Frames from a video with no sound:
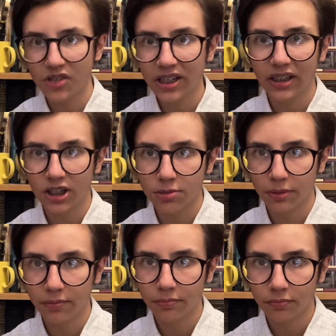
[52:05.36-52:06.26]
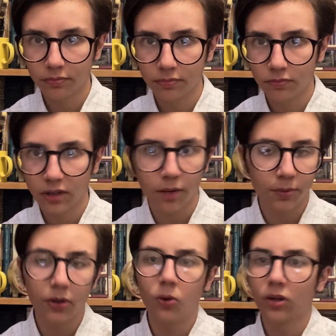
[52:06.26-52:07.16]
Englishmen, right,
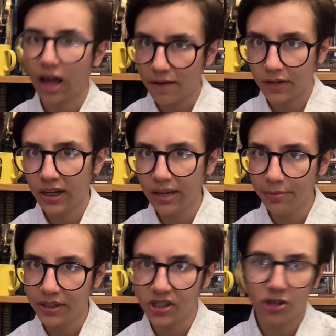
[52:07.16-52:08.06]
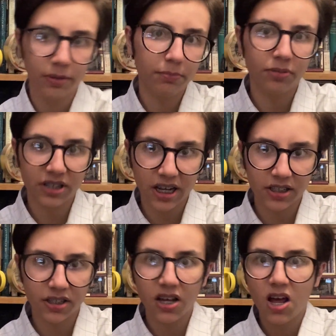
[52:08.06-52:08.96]
we all have our liberties that have been
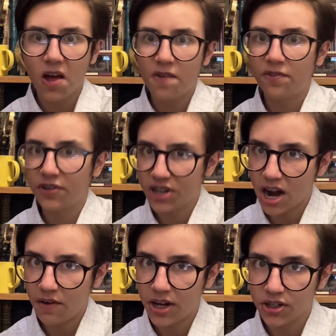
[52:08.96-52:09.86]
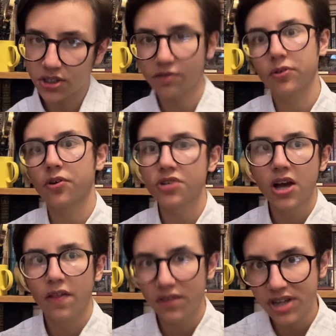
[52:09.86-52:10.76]
protected for generations. And of course,
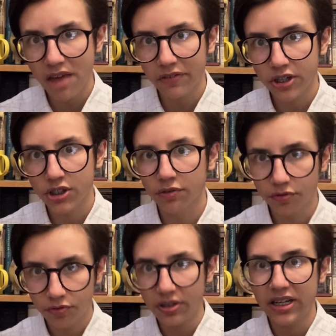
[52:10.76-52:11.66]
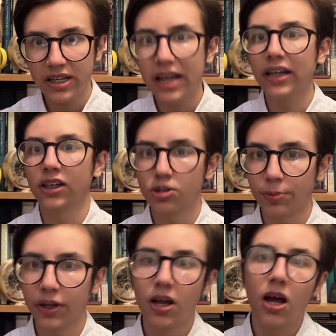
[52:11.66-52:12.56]
the definition of free
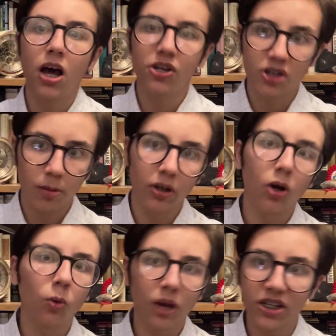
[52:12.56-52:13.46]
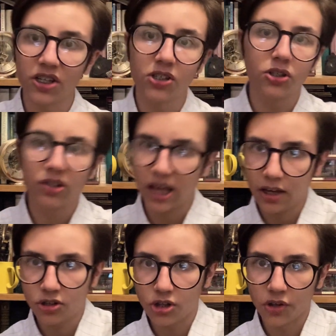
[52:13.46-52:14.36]
Englishman has come a long way since
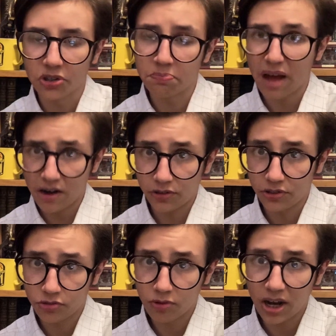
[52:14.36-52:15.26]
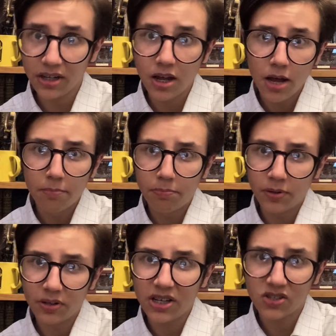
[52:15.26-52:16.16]
King John's barons, right?
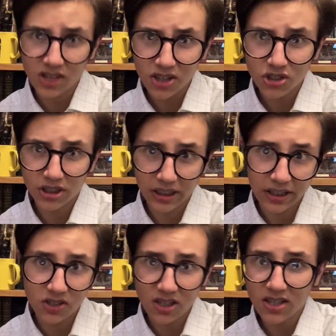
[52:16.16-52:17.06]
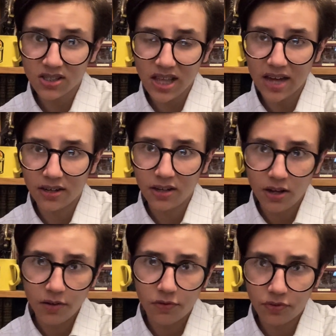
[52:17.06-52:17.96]
But essentially, since then,
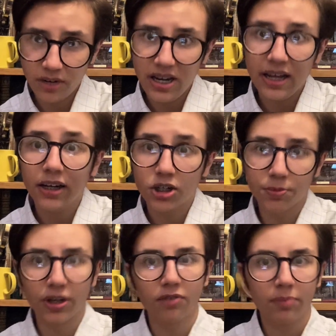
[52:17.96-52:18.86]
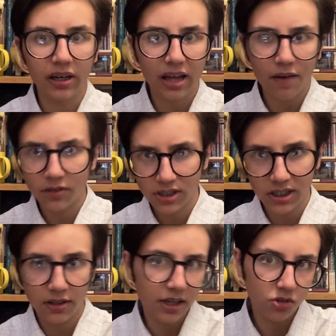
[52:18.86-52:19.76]
free Englishmen have been
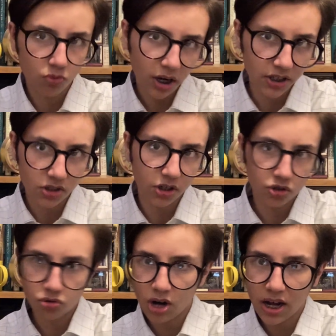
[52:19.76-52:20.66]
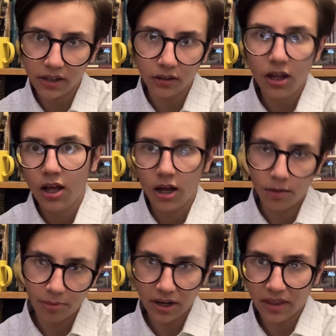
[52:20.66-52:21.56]
guaranteed these rights to trial
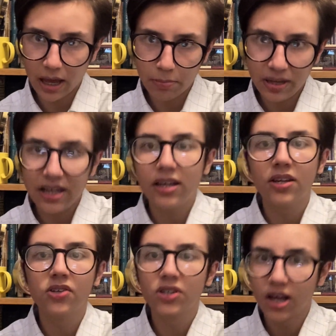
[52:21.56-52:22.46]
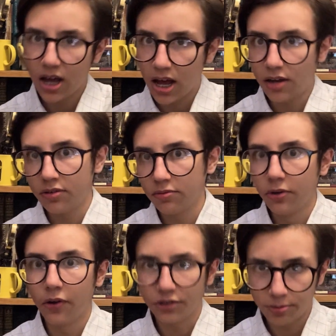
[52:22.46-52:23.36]
by their peers and
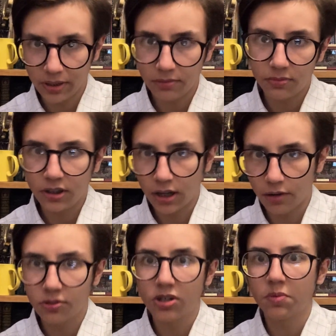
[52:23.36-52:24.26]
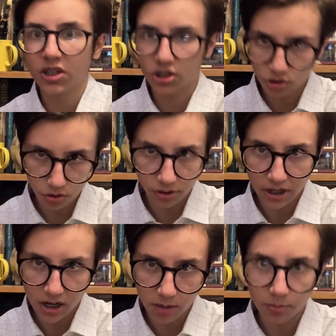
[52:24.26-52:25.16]
not to be, subject to cruel and
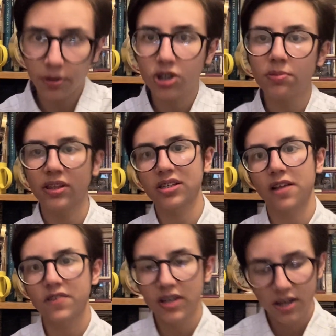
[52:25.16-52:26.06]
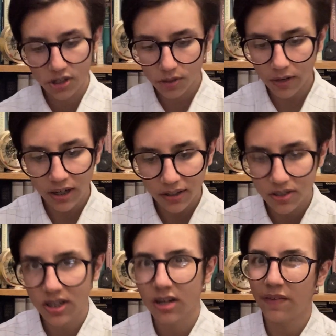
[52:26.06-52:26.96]
inhuman punishment, things like this. So I like this
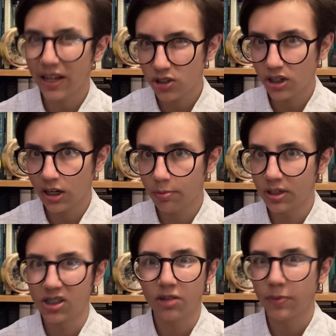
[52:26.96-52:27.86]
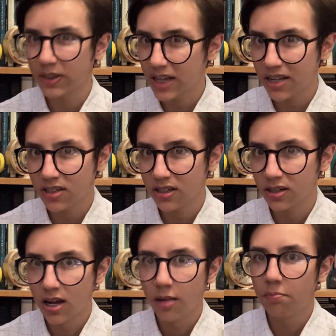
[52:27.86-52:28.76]
idea of ancient liberties that have been tested
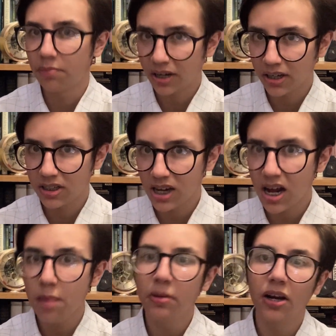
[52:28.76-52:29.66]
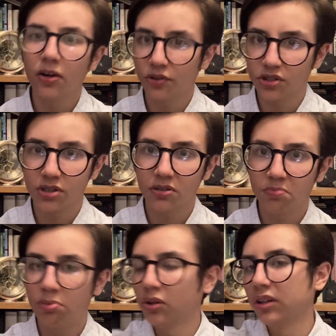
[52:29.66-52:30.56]
by time and are not just
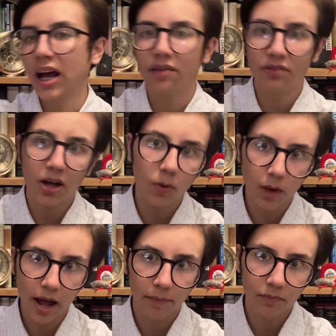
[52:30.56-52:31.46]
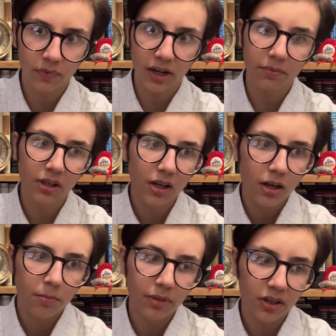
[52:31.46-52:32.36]
pulled out of nowhere, right?
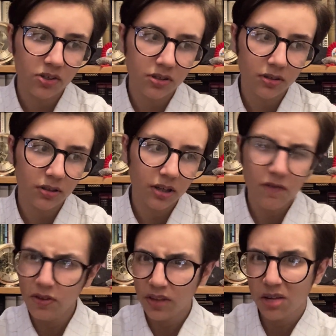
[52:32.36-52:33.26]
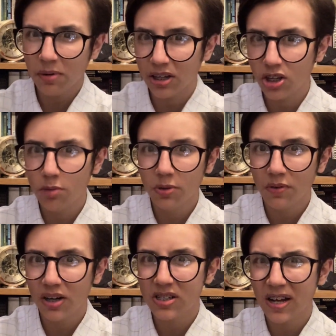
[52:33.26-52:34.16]
Because if you think about it, human
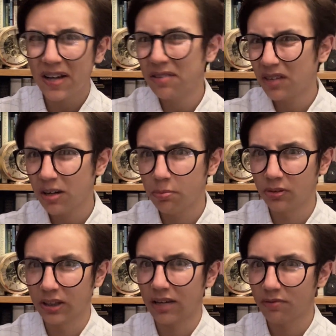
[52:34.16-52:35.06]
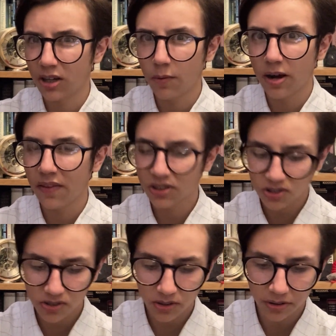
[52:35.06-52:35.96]
rights kind of are pulled out of nowhere. They're
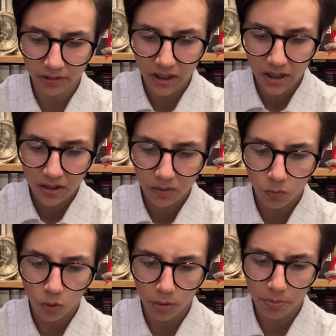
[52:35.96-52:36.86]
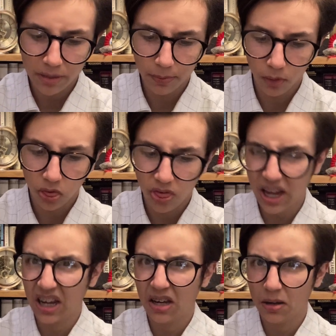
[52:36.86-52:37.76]
just sort of what people
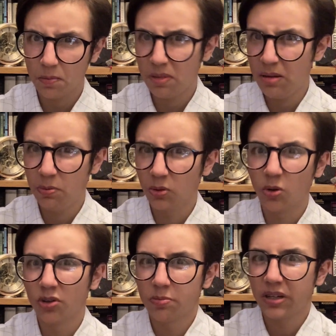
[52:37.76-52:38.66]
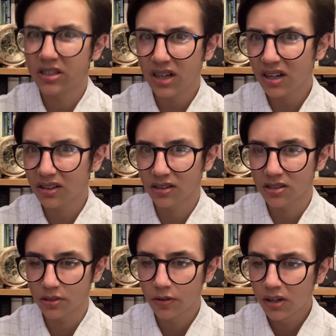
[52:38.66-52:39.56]
think people ought to be entitled
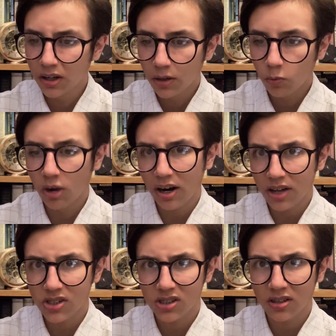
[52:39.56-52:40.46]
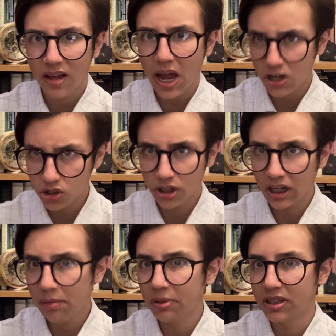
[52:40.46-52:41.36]
to. Whereas ancient
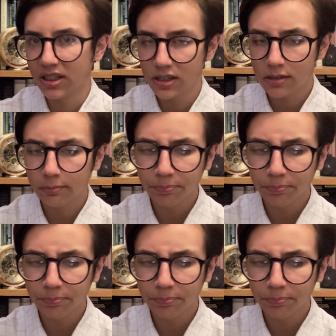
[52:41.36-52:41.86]
liberties,